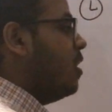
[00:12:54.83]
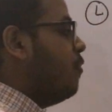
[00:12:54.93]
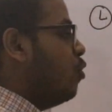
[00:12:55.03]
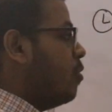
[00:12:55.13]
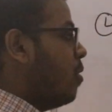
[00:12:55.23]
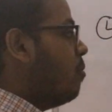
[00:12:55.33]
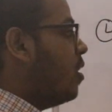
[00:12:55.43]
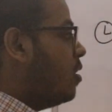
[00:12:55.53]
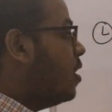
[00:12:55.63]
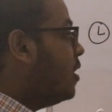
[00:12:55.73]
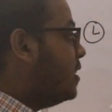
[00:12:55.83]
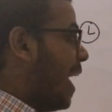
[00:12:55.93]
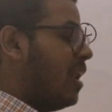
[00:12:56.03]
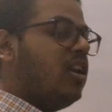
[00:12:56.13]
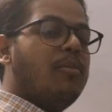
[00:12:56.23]
if you remember the
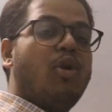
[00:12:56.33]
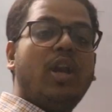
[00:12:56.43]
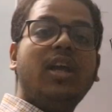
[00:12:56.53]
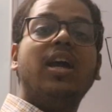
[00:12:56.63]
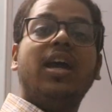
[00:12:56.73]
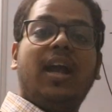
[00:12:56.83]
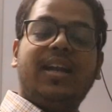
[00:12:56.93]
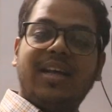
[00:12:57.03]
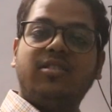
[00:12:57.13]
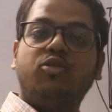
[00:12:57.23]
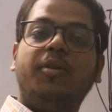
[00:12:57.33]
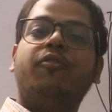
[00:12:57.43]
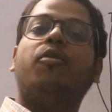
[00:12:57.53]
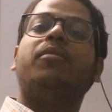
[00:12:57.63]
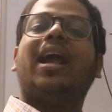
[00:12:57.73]
TAN mnemonic, it has to be
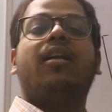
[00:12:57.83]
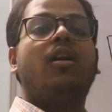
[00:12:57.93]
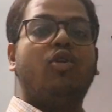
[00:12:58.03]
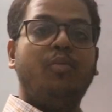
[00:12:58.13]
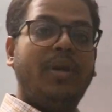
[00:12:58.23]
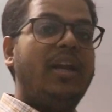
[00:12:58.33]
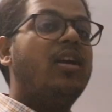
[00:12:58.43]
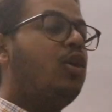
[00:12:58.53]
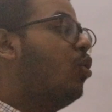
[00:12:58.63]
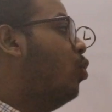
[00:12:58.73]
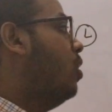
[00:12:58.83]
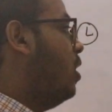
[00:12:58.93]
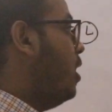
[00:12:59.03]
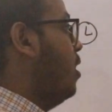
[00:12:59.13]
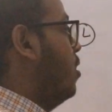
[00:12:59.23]
from lateral to medial
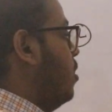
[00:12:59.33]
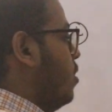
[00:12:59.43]
only.